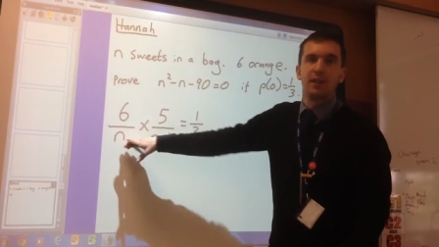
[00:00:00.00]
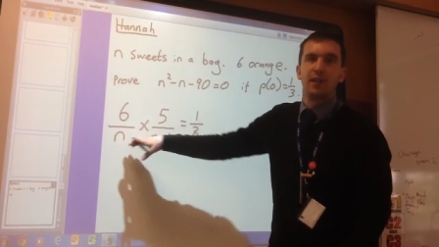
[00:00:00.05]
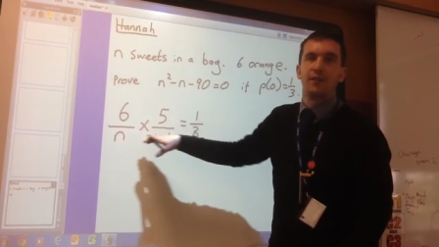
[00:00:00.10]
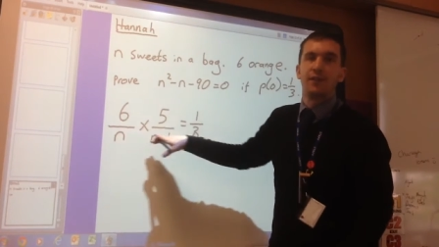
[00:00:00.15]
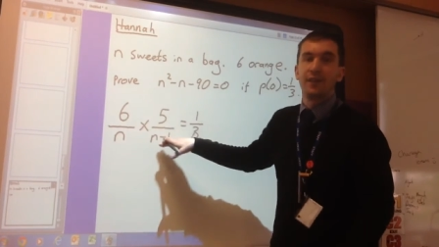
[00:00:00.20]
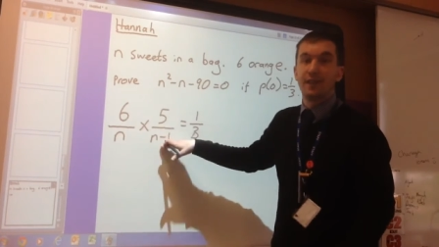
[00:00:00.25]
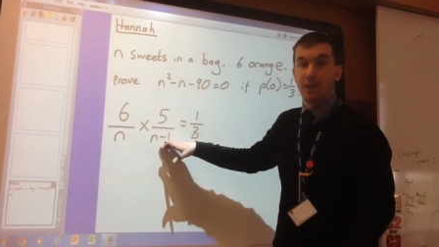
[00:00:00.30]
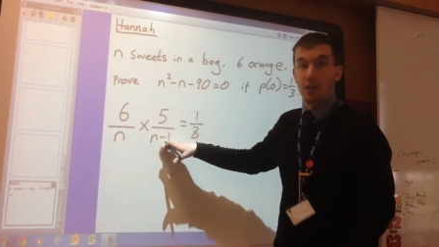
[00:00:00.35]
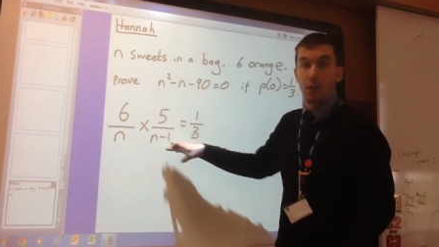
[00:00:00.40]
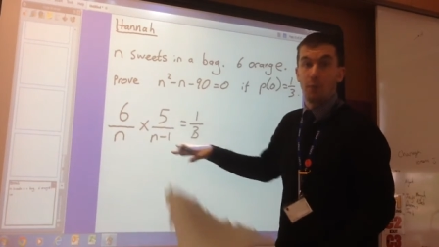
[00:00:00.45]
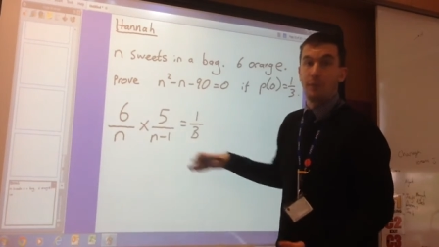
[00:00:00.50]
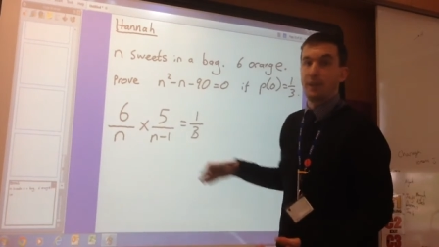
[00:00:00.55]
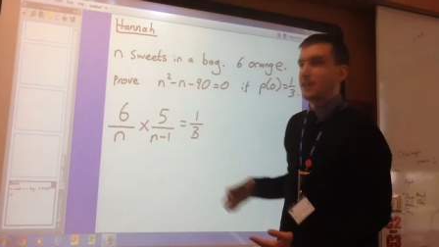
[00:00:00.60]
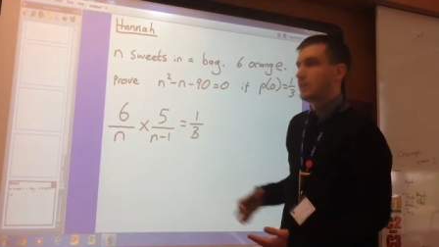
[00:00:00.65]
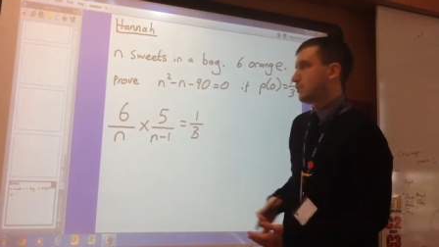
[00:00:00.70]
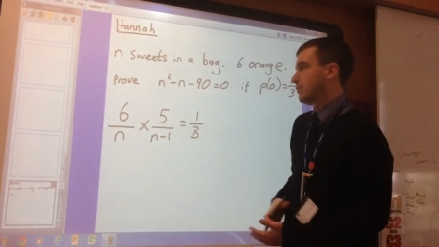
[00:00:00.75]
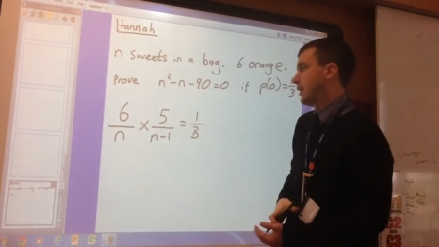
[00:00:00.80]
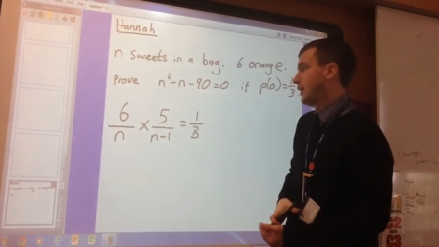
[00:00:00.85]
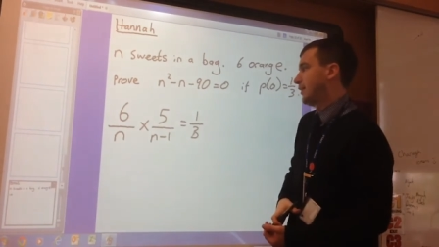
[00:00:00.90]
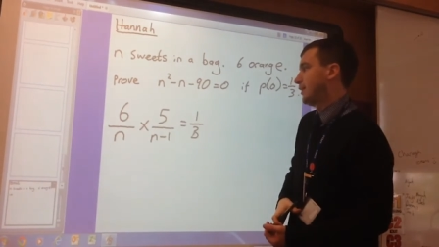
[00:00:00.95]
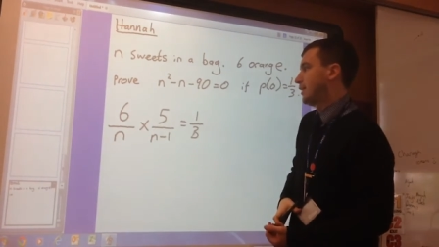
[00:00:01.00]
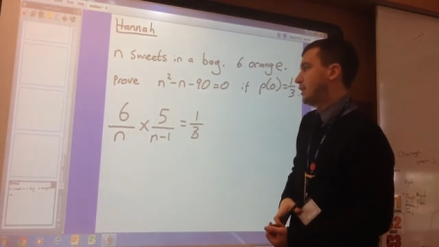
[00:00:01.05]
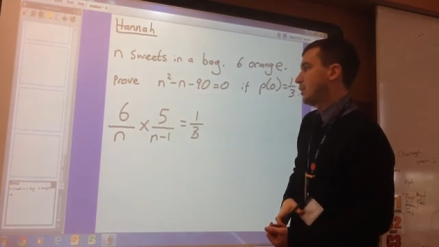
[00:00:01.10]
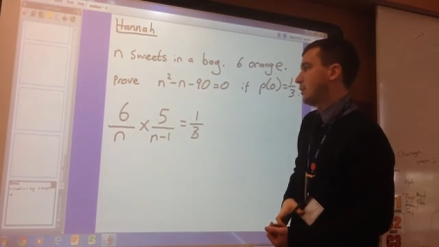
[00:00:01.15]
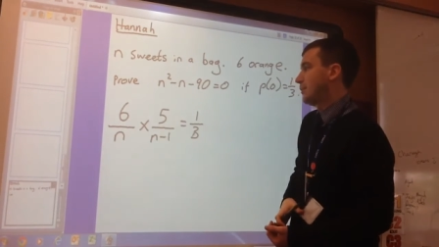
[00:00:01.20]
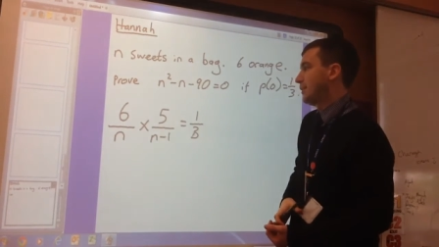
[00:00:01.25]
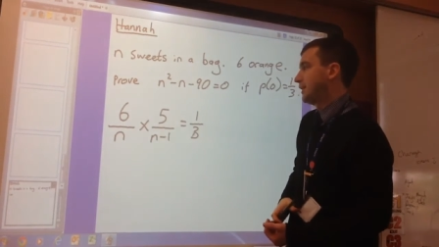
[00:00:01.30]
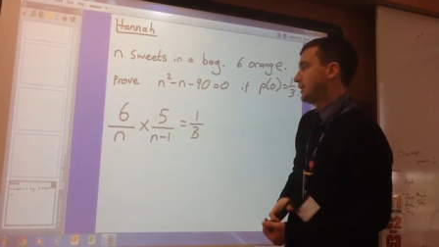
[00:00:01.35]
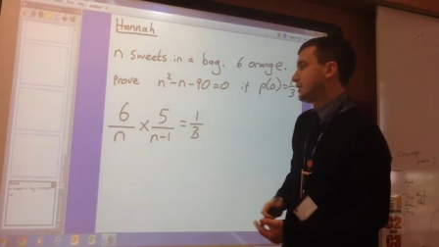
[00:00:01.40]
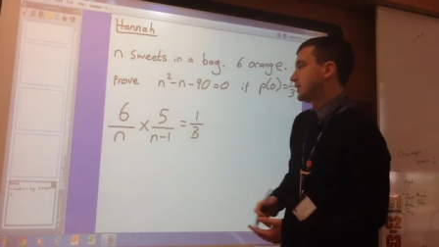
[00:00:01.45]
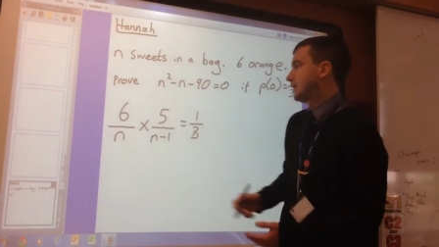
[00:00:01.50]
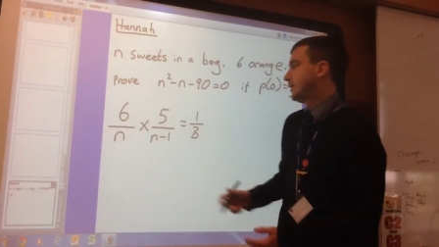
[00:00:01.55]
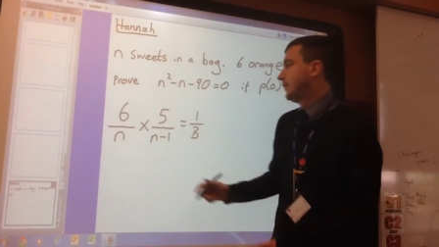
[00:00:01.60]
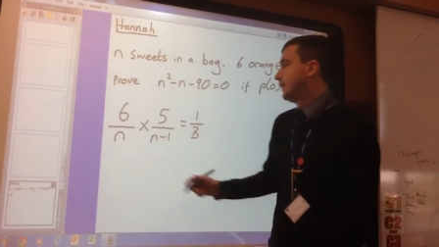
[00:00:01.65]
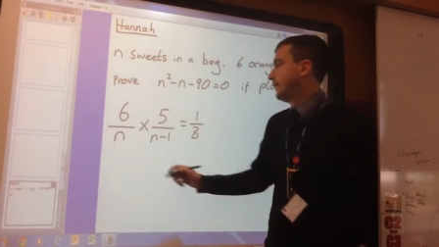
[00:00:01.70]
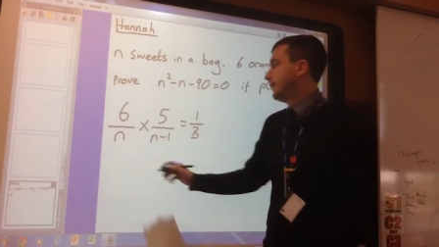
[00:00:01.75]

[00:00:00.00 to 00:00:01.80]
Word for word: and the denominator by the denominator.